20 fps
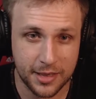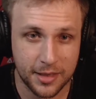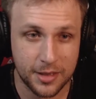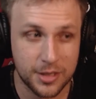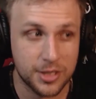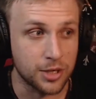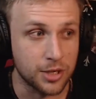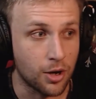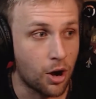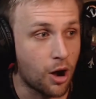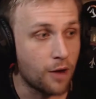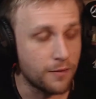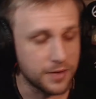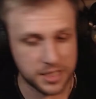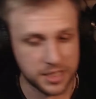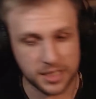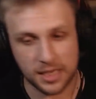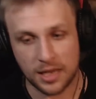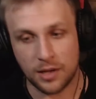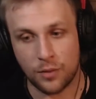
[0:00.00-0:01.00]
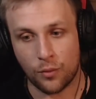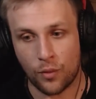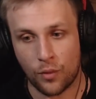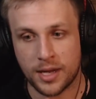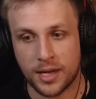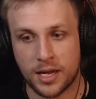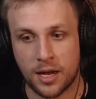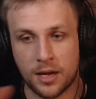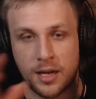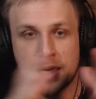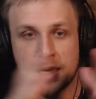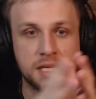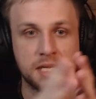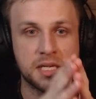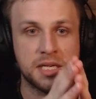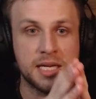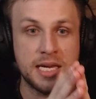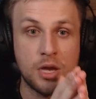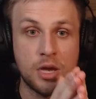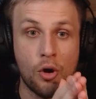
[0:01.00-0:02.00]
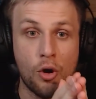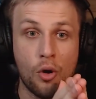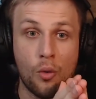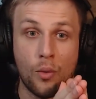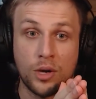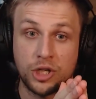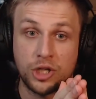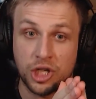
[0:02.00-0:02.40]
So obviously we're gonna see her when